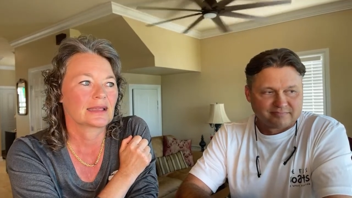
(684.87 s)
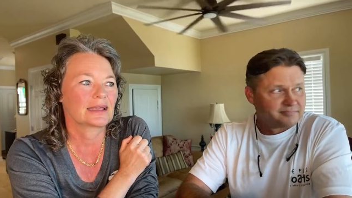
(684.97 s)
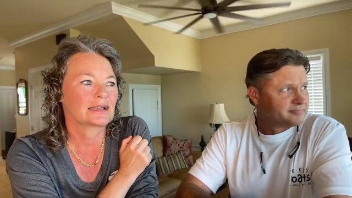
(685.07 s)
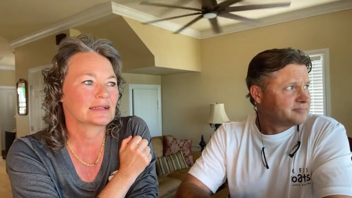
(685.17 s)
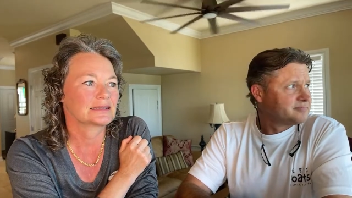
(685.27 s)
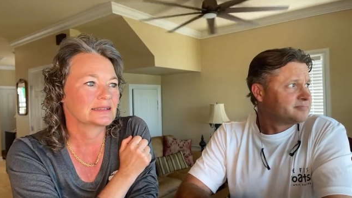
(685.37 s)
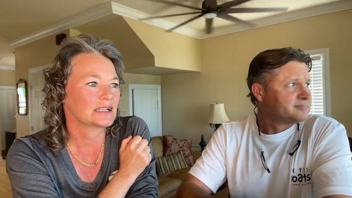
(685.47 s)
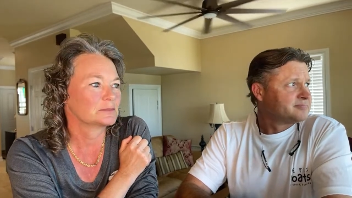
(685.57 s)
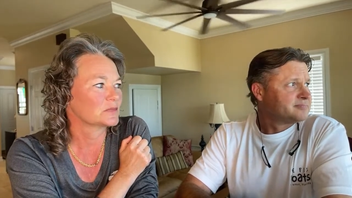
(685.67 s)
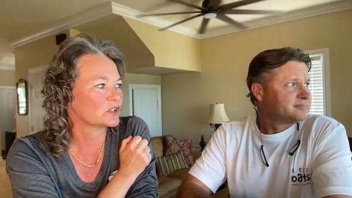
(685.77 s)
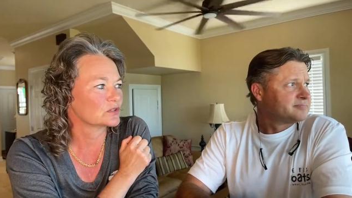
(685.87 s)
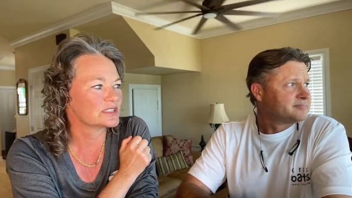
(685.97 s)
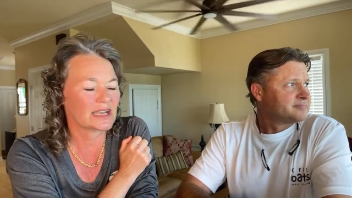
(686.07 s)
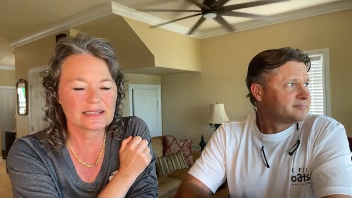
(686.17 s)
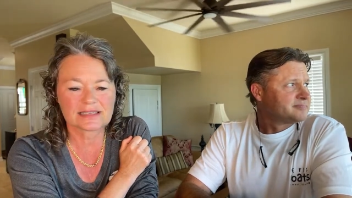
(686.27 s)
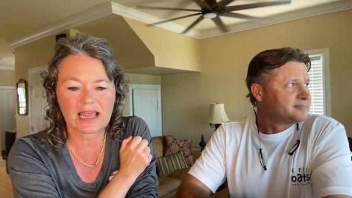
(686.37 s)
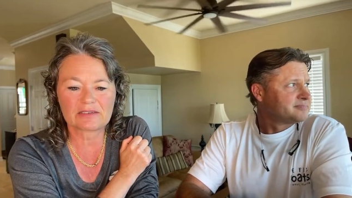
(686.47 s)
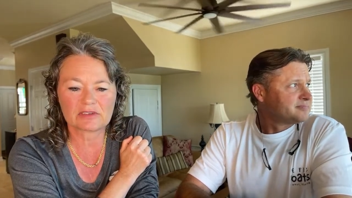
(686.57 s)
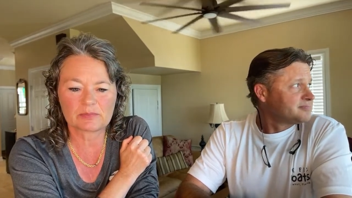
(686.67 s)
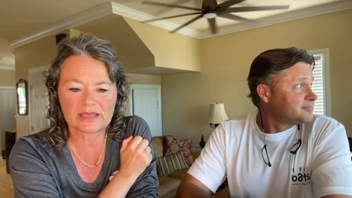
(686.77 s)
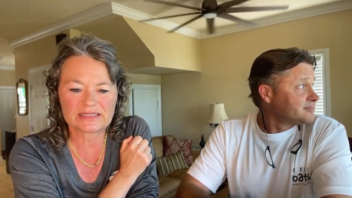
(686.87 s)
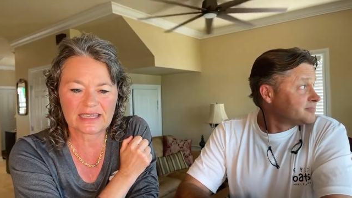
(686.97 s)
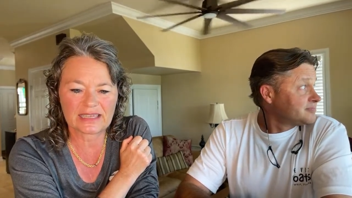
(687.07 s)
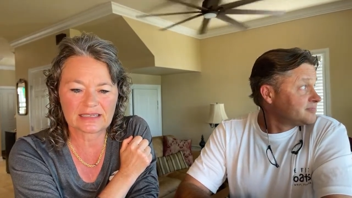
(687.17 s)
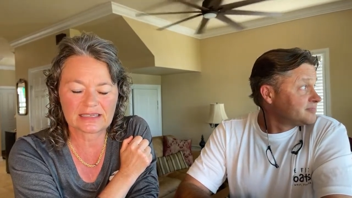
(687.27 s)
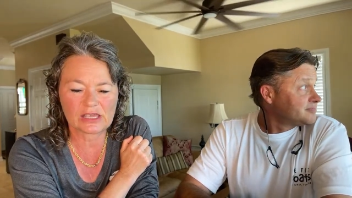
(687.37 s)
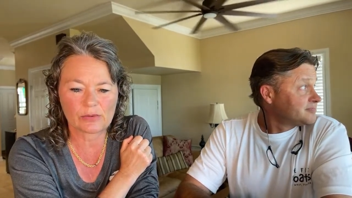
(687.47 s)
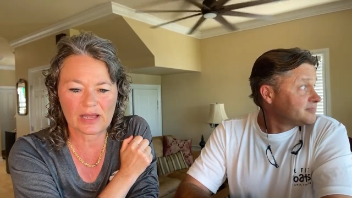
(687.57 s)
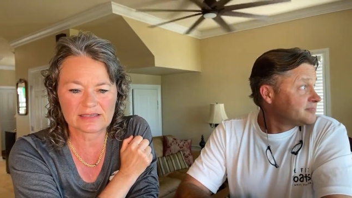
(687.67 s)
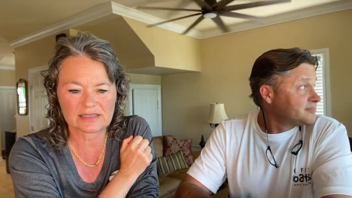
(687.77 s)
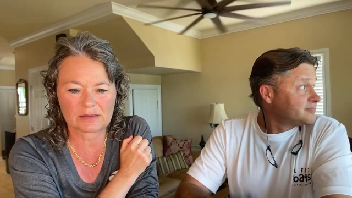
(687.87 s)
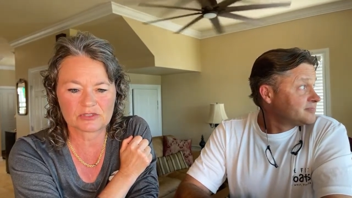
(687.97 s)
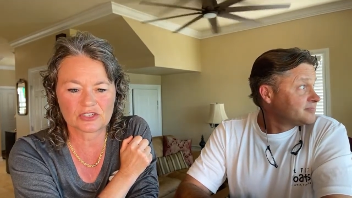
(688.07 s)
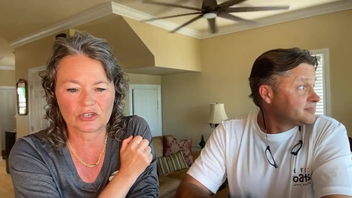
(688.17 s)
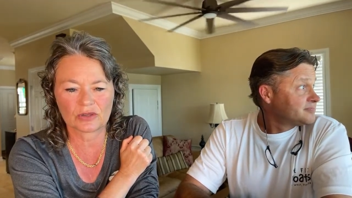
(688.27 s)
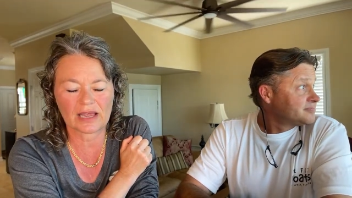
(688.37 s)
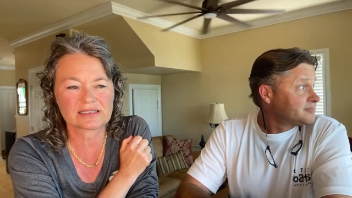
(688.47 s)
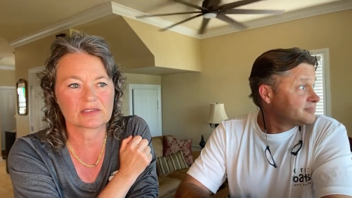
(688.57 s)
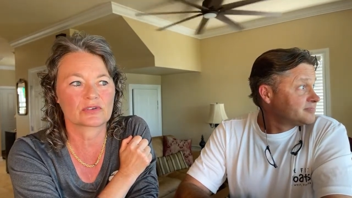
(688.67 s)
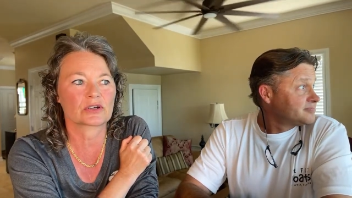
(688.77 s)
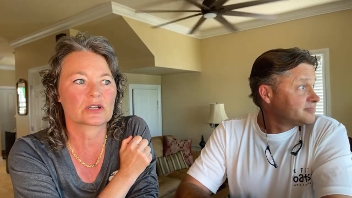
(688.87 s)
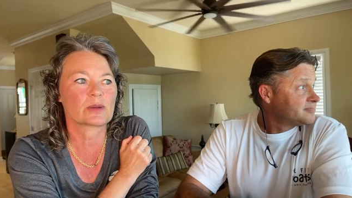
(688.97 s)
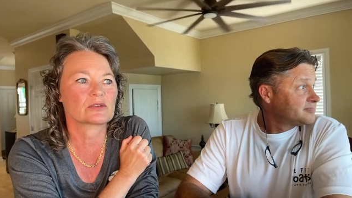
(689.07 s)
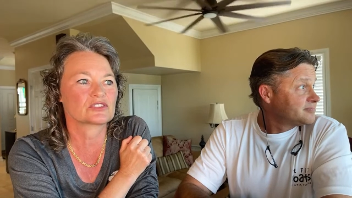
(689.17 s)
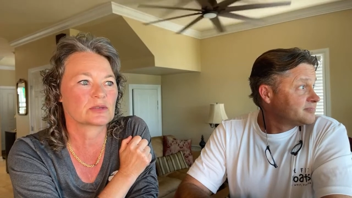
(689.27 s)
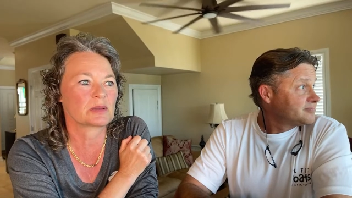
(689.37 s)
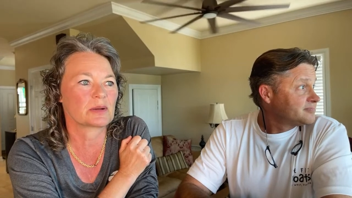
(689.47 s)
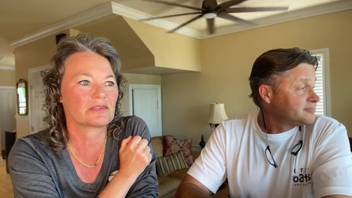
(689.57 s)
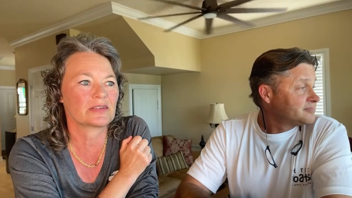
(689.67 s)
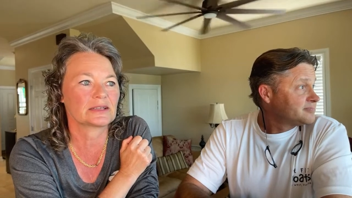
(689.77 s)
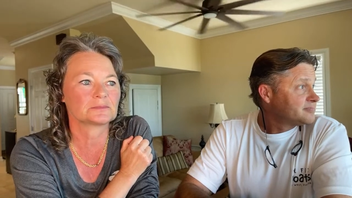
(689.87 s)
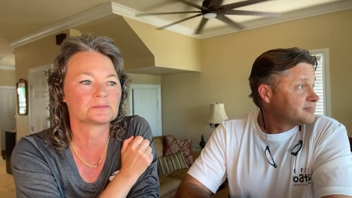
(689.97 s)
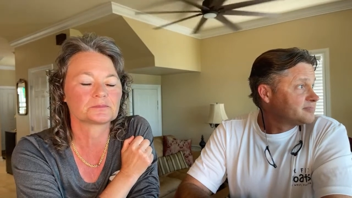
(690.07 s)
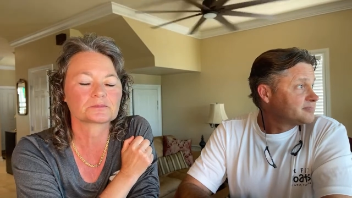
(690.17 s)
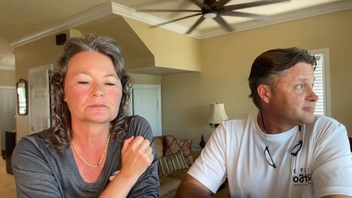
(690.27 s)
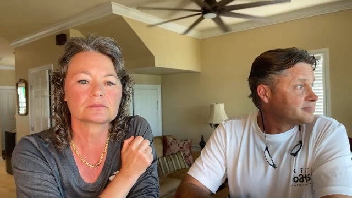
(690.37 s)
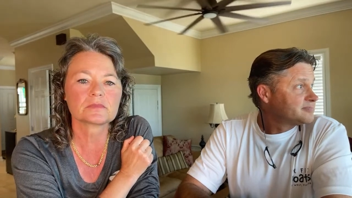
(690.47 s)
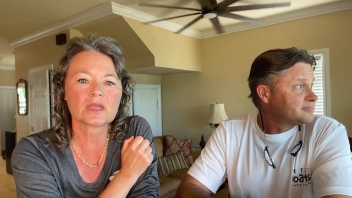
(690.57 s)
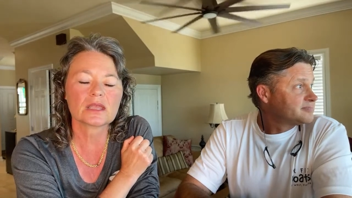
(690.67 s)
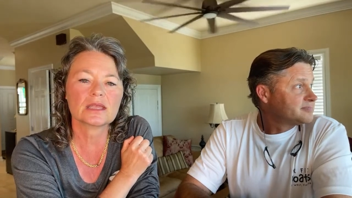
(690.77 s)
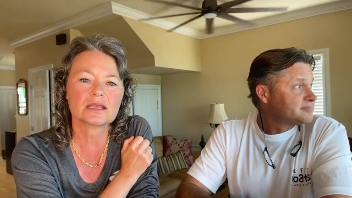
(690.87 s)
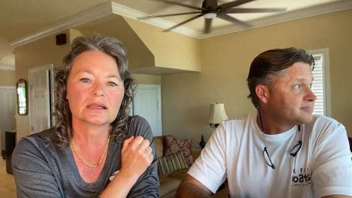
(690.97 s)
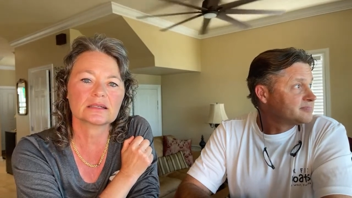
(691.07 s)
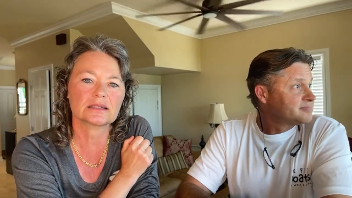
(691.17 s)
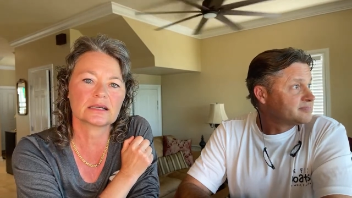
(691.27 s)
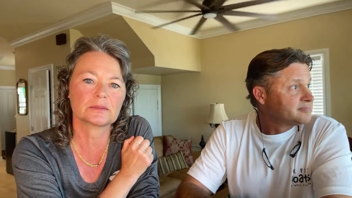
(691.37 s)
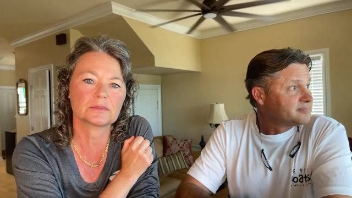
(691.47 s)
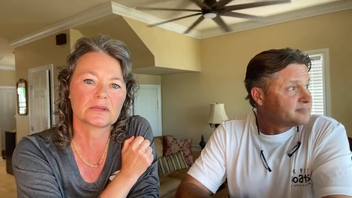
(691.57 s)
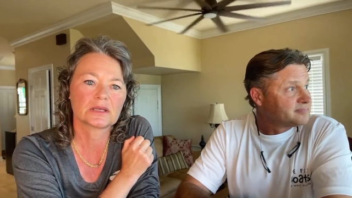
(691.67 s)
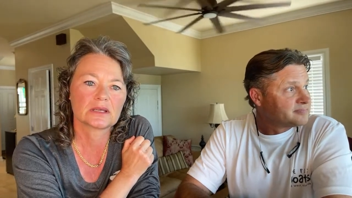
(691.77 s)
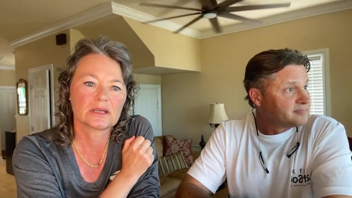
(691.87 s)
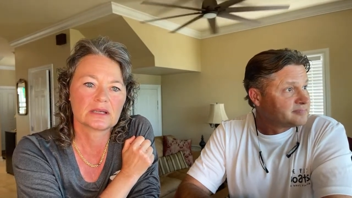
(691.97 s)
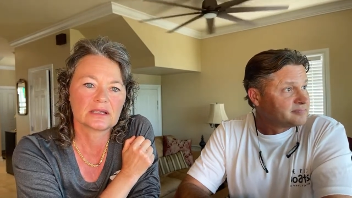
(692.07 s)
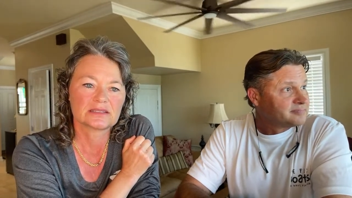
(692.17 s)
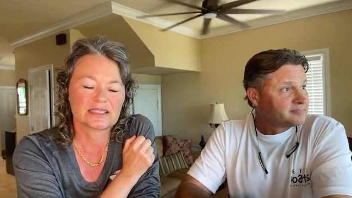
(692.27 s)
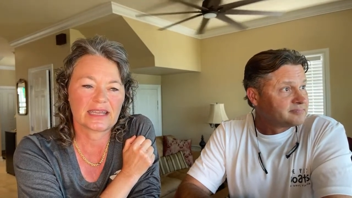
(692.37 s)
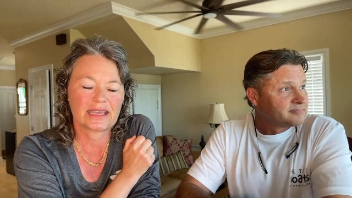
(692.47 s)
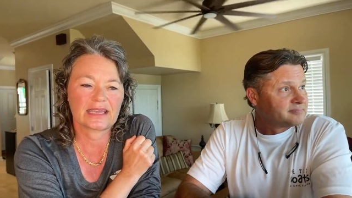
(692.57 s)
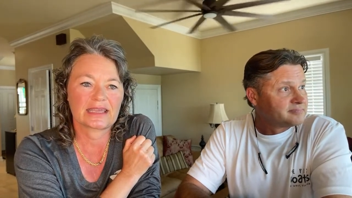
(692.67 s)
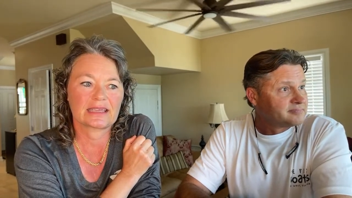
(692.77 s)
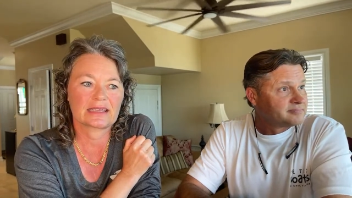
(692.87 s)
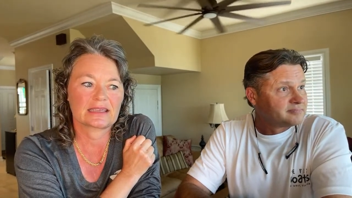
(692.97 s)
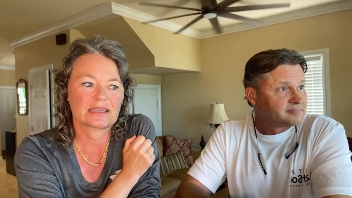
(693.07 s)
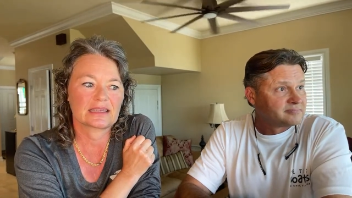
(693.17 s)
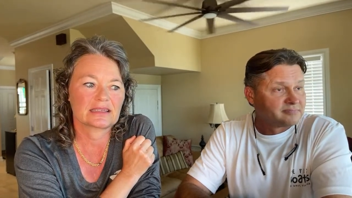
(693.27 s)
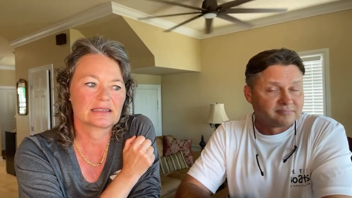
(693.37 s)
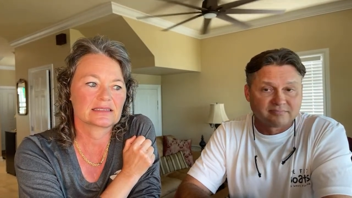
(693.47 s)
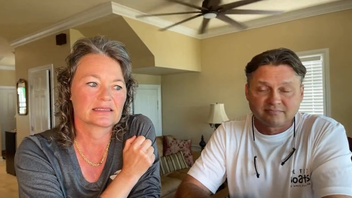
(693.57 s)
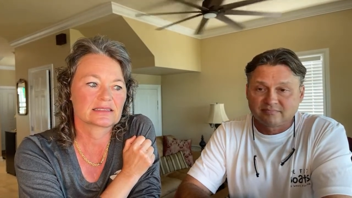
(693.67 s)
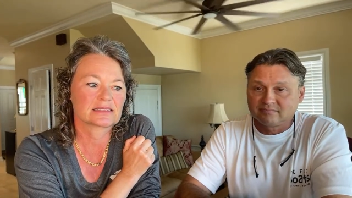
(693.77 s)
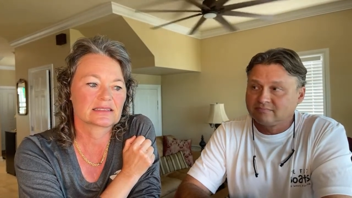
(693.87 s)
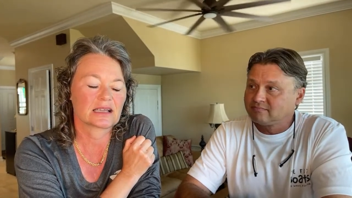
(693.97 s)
Speaker 1: And you know, today's kind of a big day in Key West. I'm sure you guys have heard about Jimmy Buffett, and today is